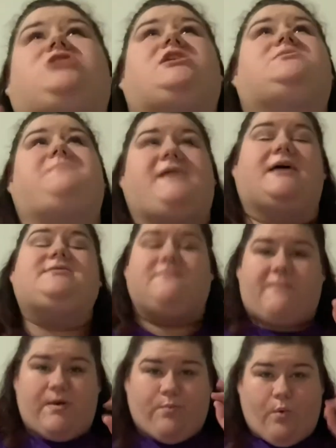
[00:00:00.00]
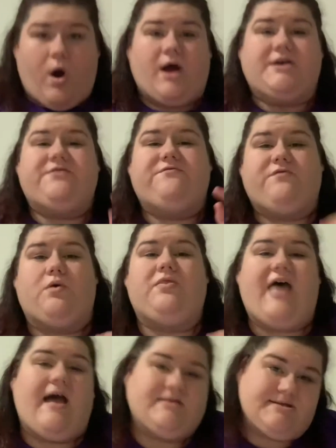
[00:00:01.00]
because of my want for
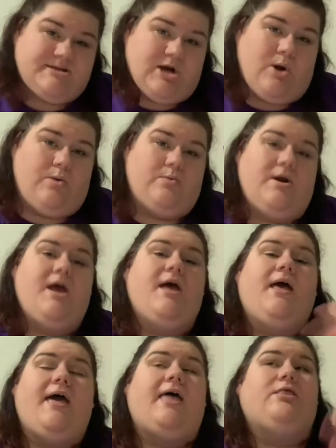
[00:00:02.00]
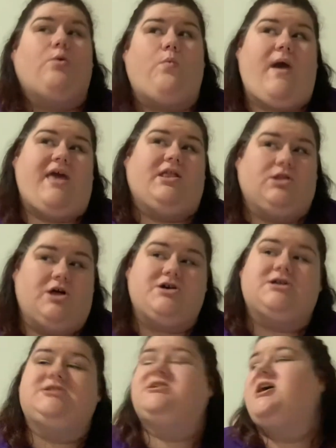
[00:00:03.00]
that stone and the way it
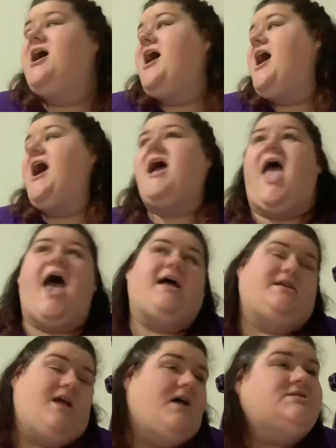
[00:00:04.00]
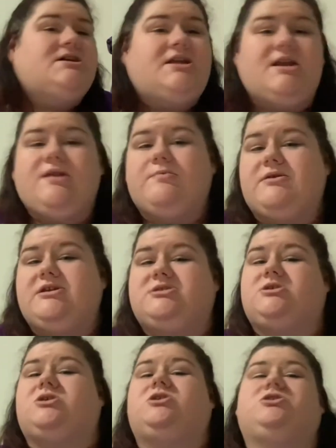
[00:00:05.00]
looked. I had not done any
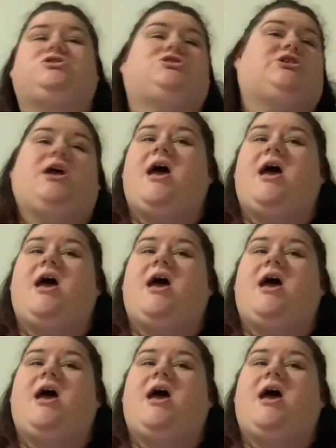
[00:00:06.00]
research.